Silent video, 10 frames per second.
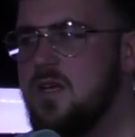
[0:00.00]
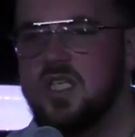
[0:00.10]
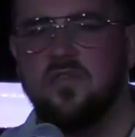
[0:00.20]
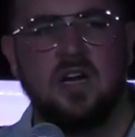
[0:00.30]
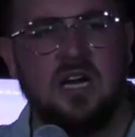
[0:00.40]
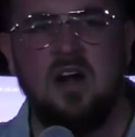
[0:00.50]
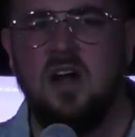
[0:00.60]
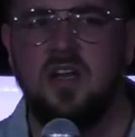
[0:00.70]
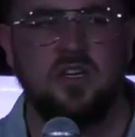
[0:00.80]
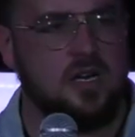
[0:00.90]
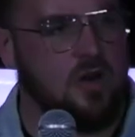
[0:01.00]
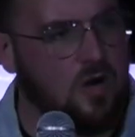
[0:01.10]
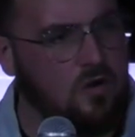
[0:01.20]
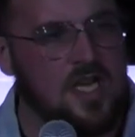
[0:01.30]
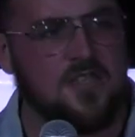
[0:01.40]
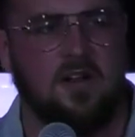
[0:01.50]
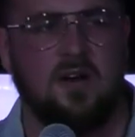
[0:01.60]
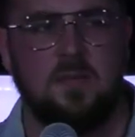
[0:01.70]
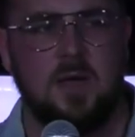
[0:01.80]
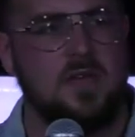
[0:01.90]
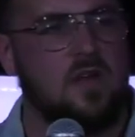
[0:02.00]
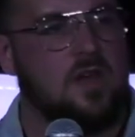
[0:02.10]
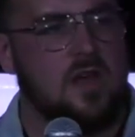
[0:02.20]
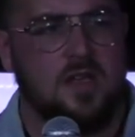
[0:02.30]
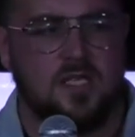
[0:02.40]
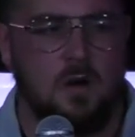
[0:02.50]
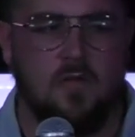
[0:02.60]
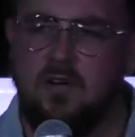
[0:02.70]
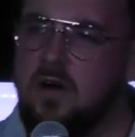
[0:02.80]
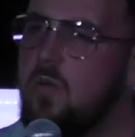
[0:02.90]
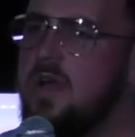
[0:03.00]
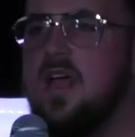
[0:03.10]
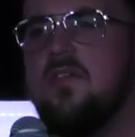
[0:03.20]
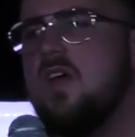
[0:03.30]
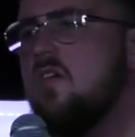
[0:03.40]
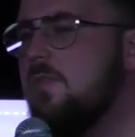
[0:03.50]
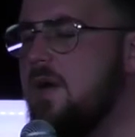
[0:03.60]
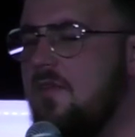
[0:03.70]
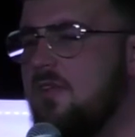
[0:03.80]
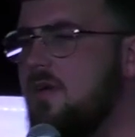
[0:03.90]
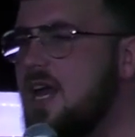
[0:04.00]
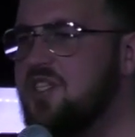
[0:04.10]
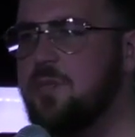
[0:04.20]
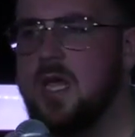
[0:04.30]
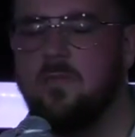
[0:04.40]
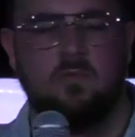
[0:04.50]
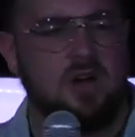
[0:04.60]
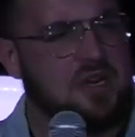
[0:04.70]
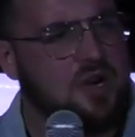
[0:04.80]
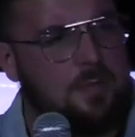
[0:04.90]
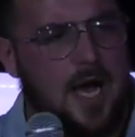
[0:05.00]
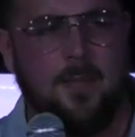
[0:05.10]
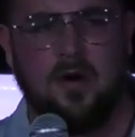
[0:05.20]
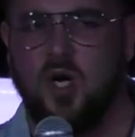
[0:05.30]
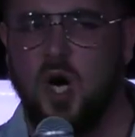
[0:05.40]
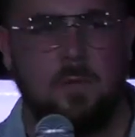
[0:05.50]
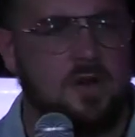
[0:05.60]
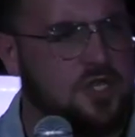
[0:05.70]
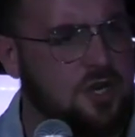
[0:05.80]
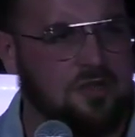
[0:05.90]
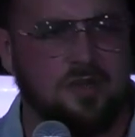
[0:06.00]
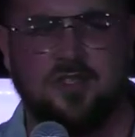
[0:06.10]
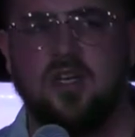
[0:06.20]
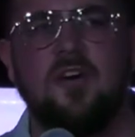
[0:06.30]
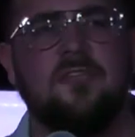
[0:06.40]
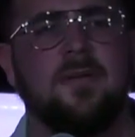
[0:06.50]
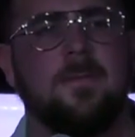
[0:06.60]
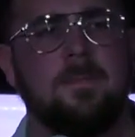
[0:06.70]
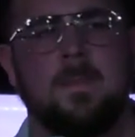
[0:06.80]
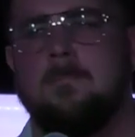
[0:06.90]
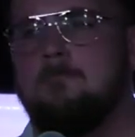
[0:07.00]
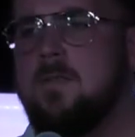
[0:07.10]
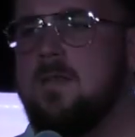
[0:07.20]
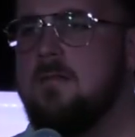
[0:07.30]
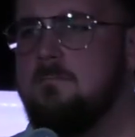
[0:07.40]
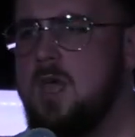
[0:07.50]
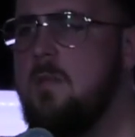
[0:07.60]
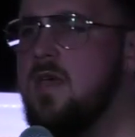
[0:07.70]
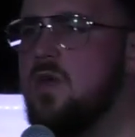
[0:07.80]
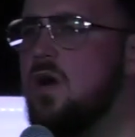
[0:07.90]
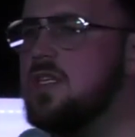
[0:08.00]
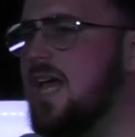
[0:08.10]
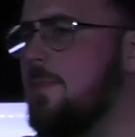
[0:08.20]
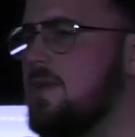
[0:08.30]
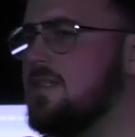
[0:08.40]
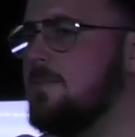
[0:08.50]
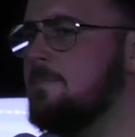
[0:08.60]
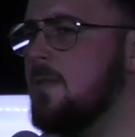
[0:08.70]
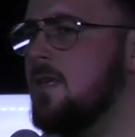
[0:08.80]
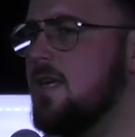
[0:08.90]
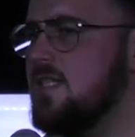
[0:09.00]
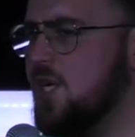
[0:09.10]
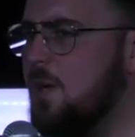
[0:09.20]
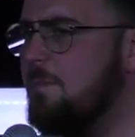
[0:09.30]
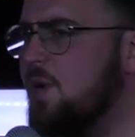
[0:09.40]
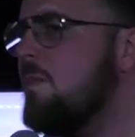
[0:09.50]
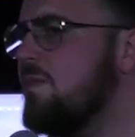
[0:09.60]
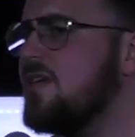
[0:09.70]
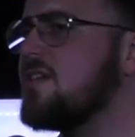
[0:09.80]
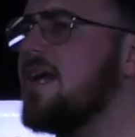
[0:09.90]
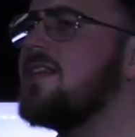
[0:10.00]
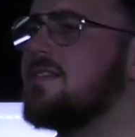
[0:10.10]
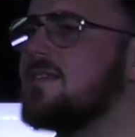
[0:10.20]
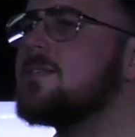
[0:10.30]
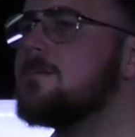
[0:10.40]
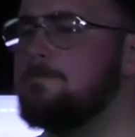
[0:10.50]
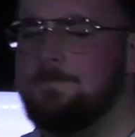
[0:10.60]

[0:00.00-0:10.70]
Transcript: So if you're here and you're a Christ follower, maybe you've somehow veered away from having a relationship with him, from reading your Bible or coming to church or serving, maybe your step is come to your senses.